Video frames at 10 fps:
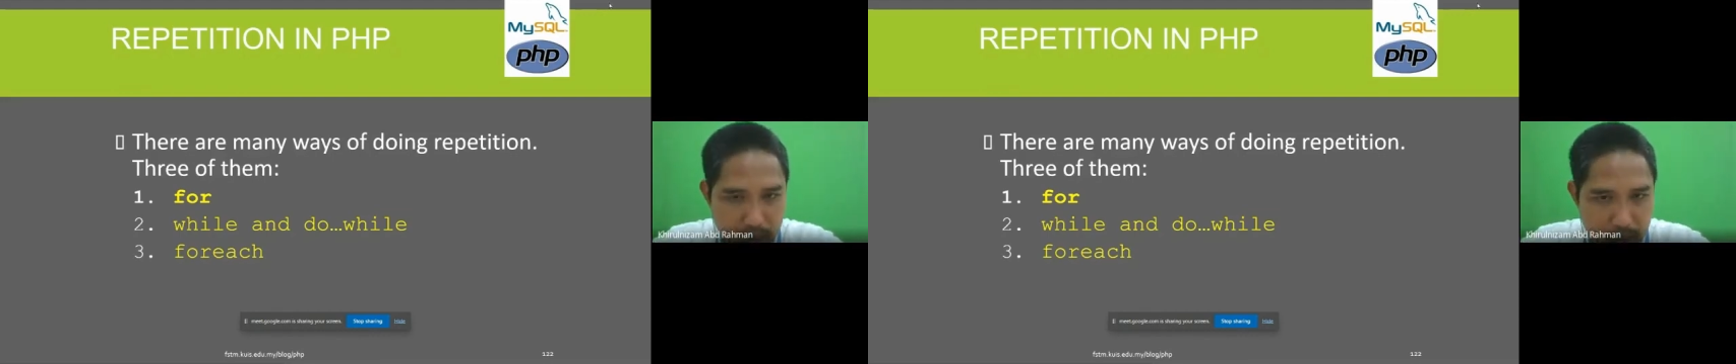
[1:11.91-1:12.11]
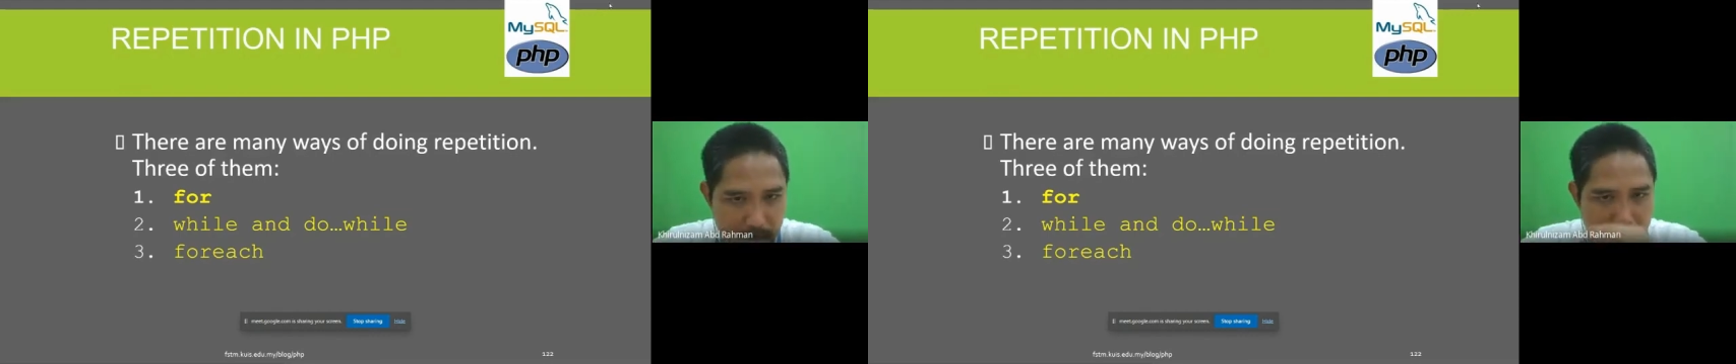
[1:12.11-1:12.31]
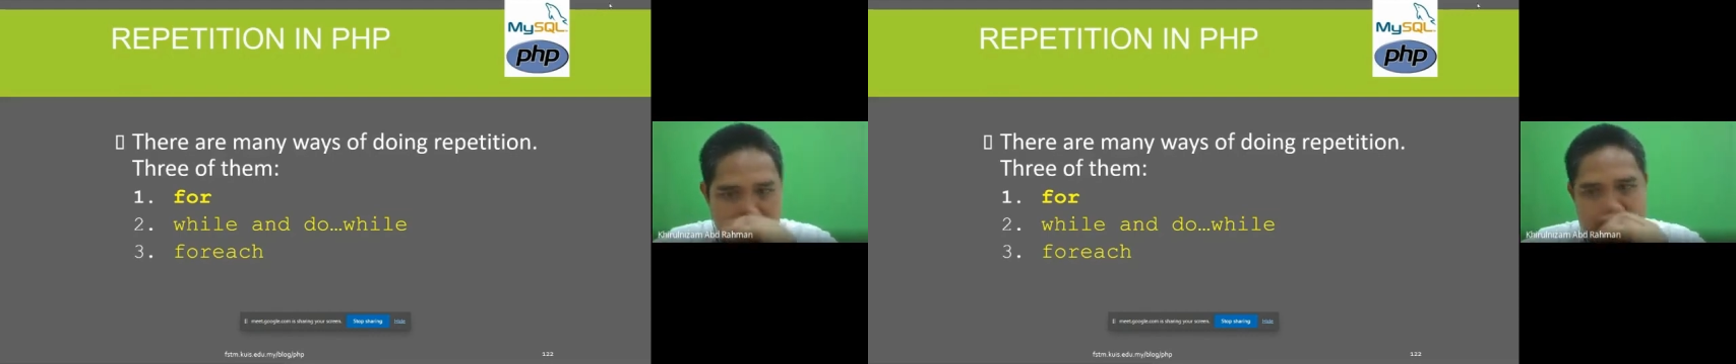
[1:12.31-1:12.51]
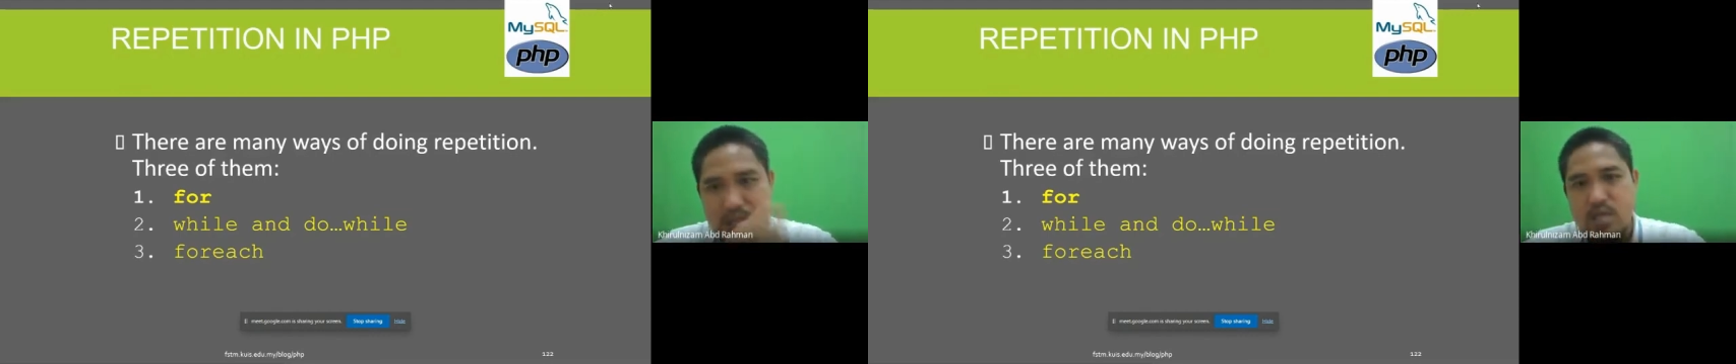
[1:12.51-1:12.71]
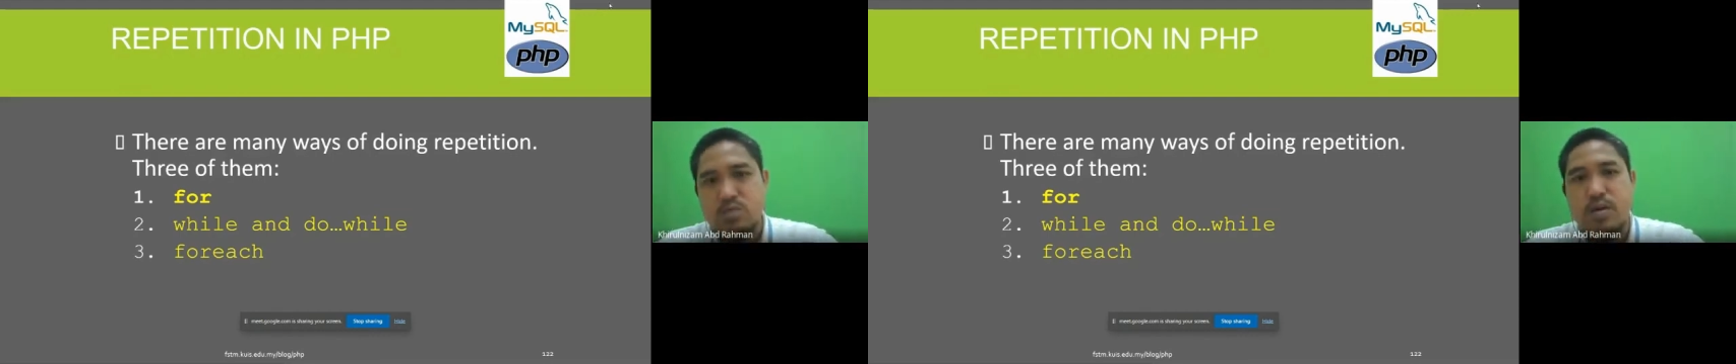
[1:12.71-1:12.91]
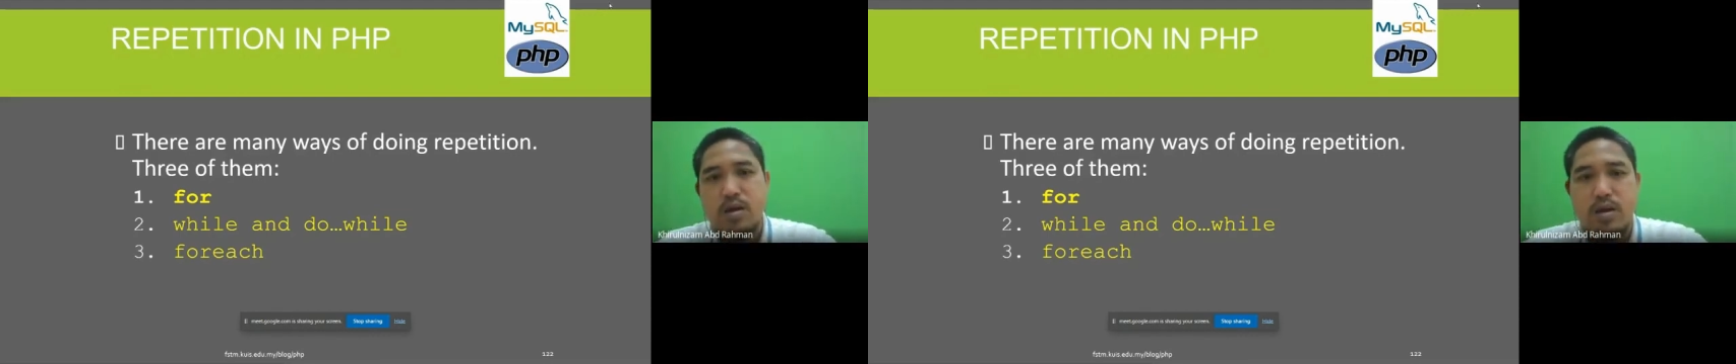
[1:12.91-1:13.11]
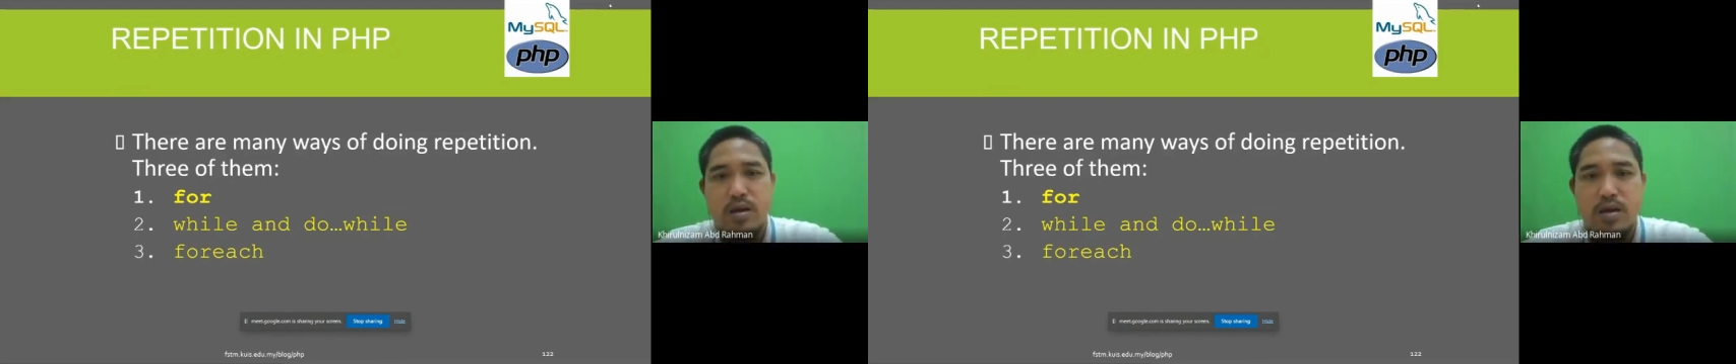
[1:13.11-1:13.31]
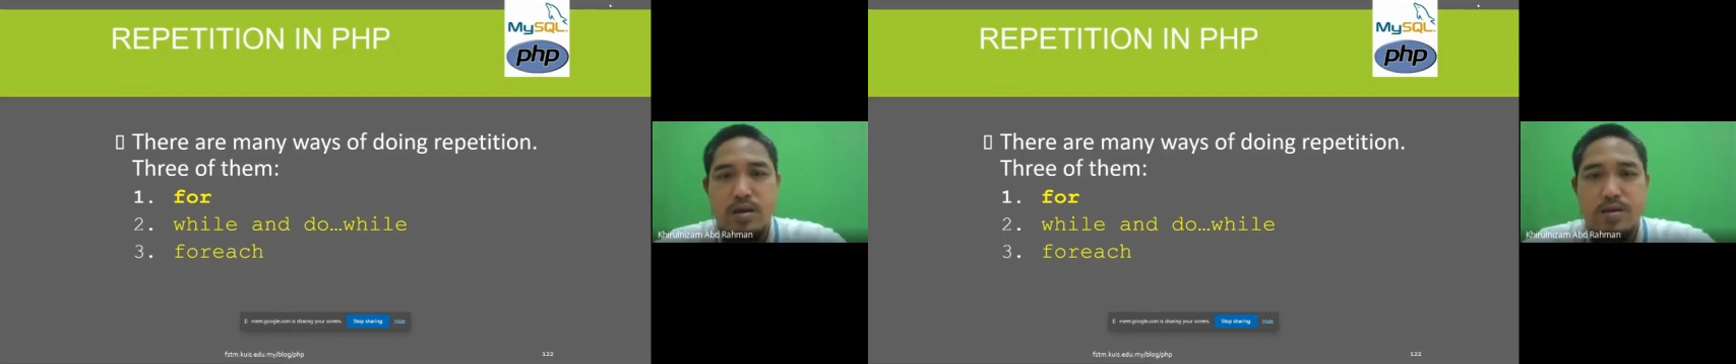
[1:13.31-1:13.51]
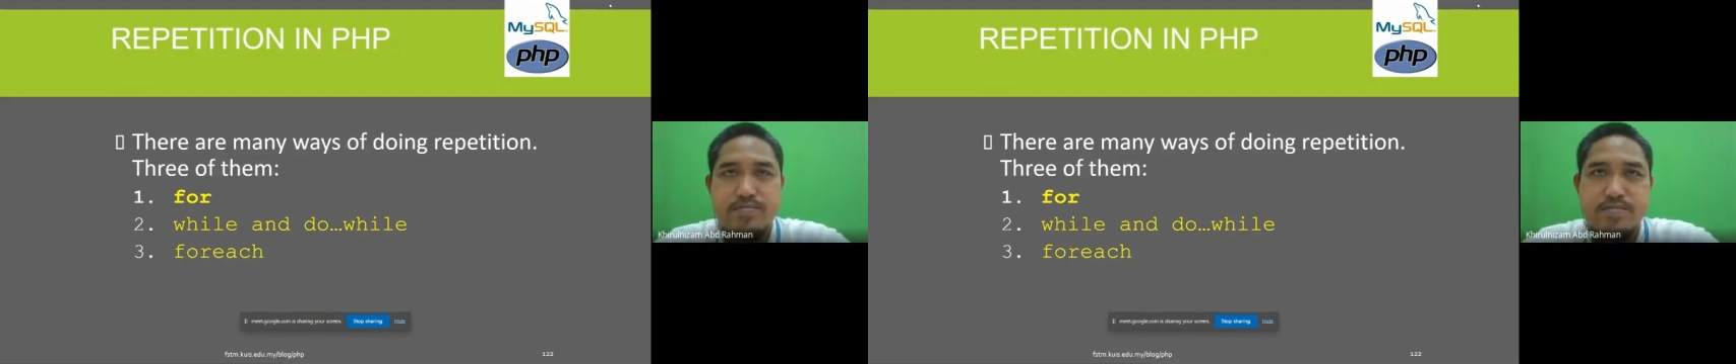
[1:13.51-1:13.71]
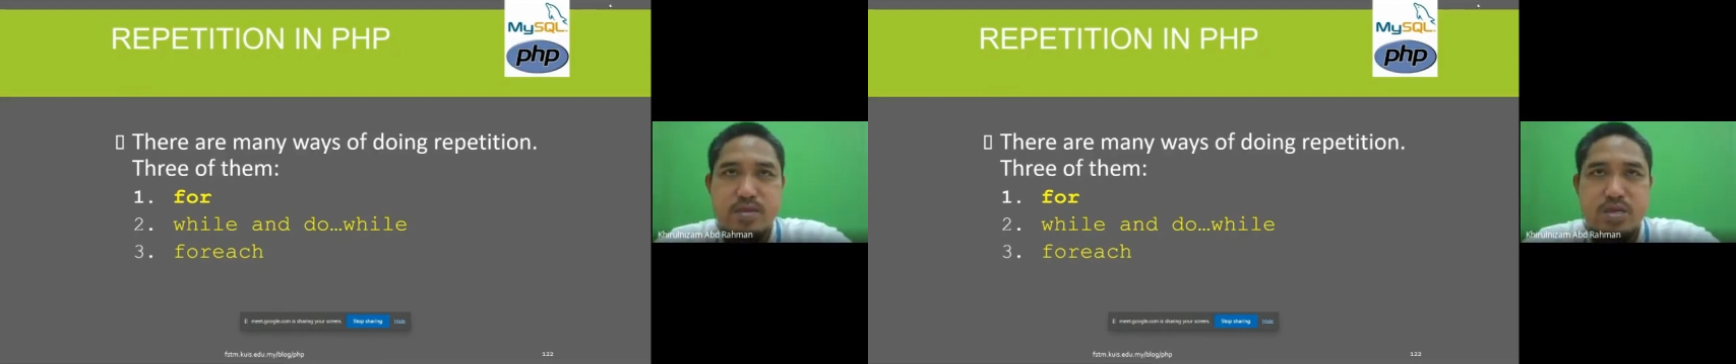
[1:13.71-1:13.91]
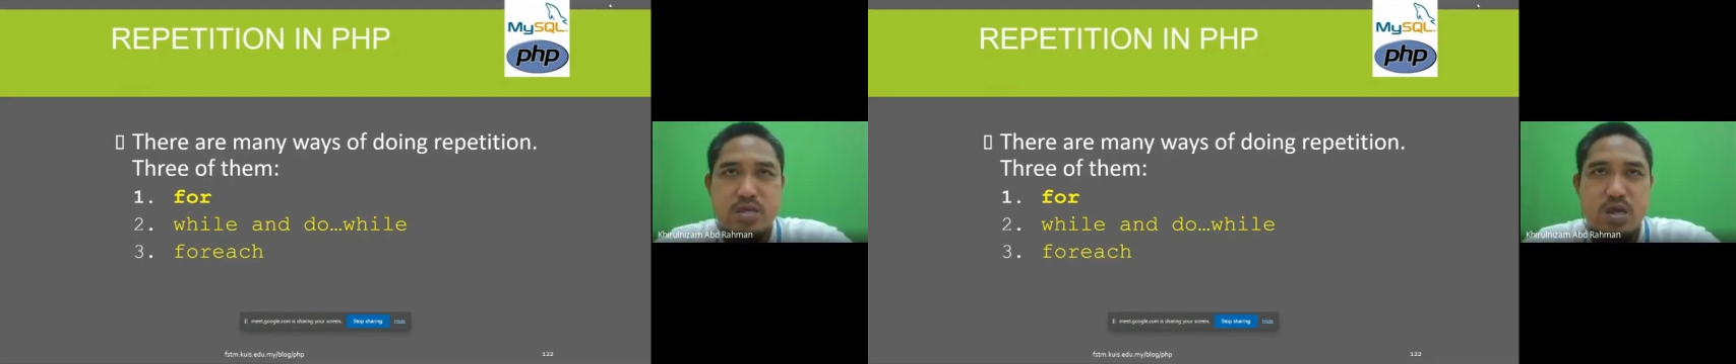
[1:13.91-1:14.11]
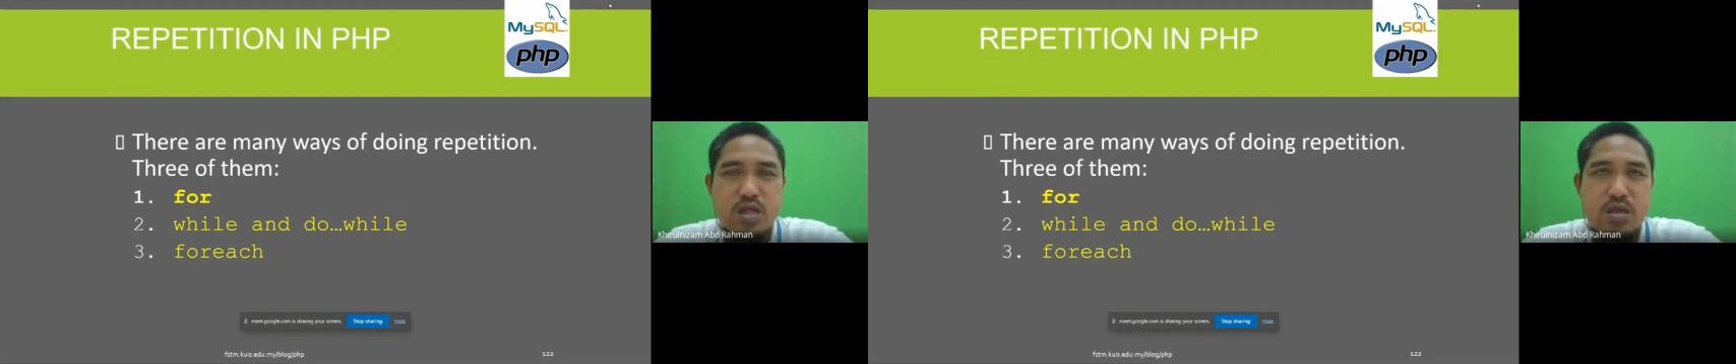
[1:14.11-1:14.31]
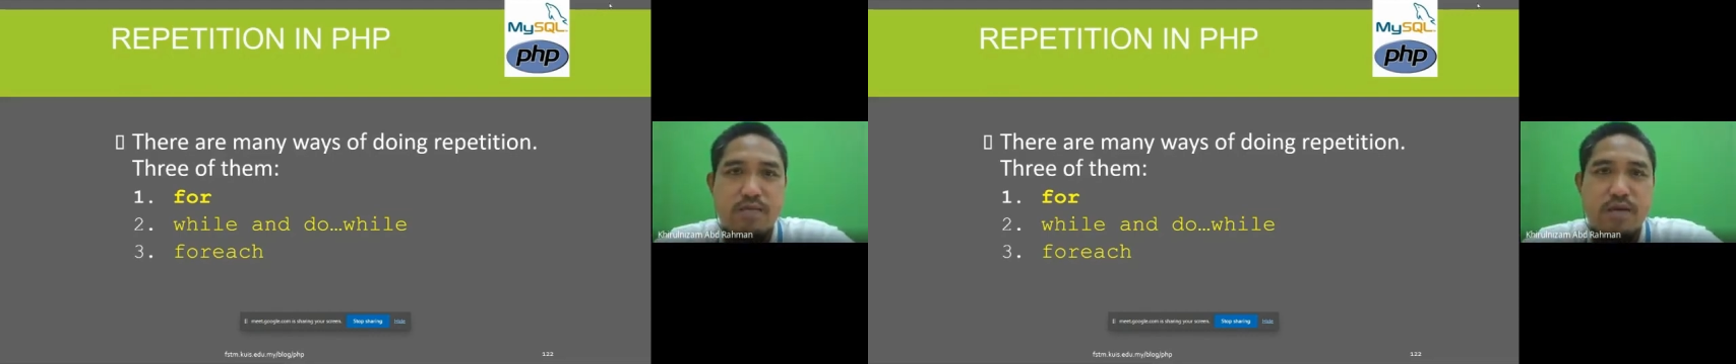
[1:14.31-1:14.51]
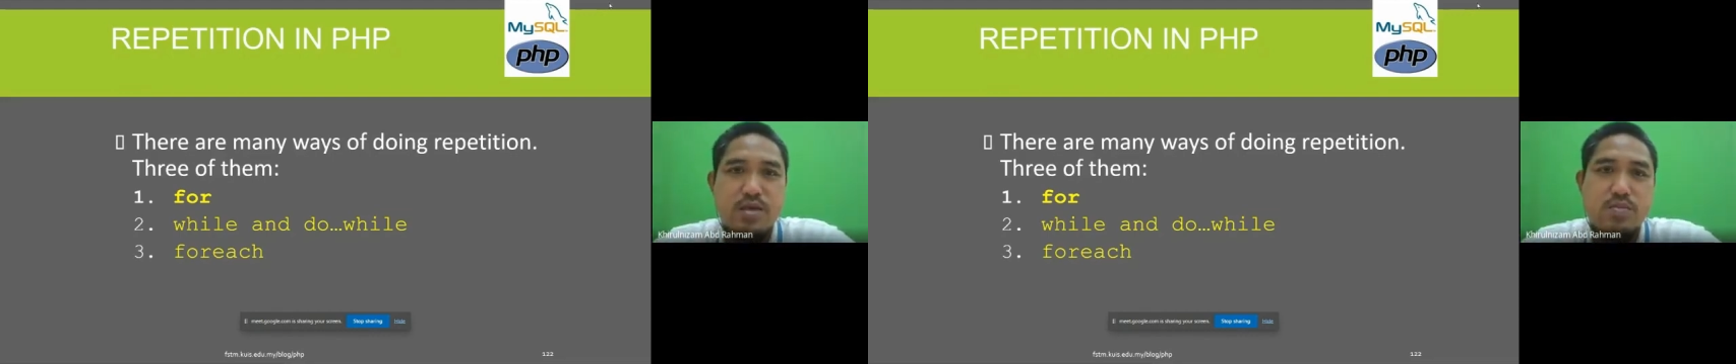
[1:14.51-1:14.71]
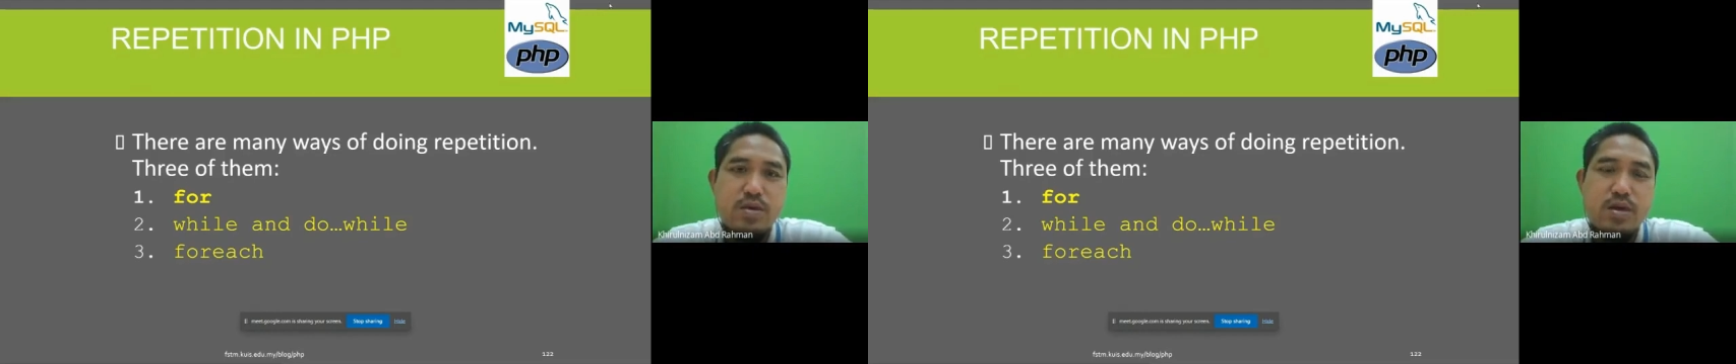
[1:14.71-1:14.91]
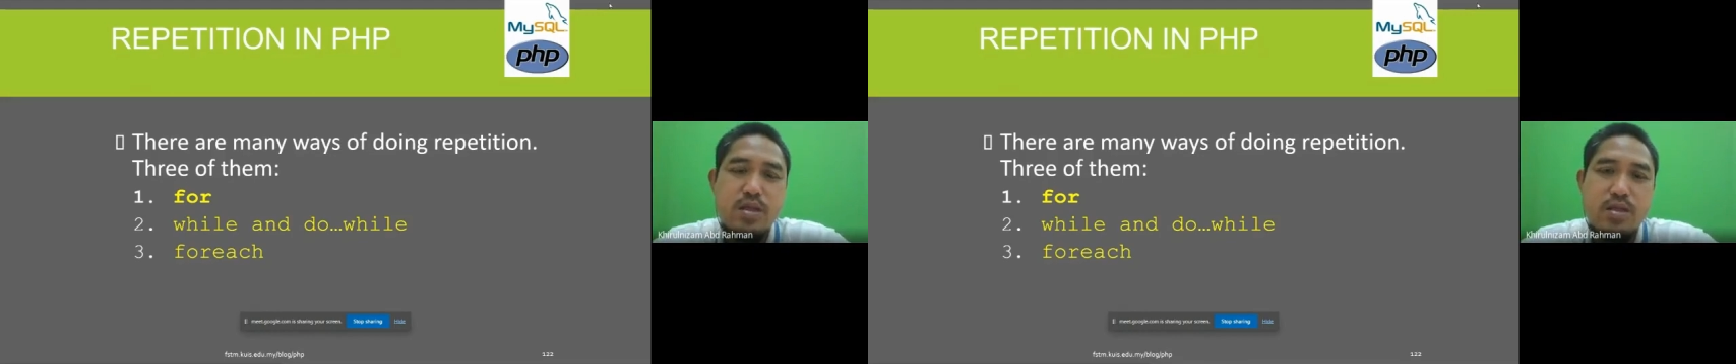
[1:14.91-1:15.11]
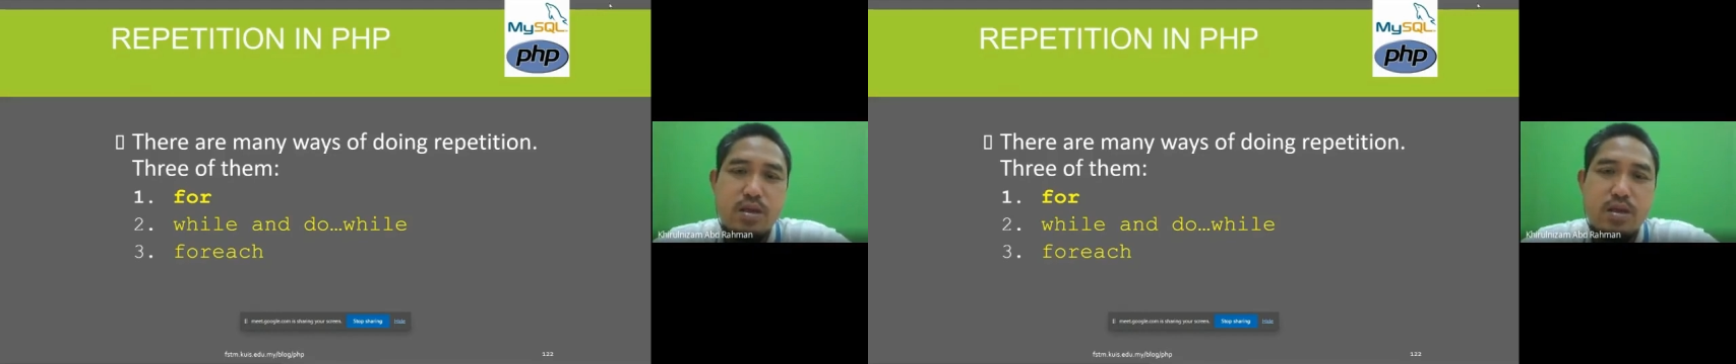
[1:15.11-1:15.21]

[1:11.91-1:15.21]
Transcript: Okay, it's not advisable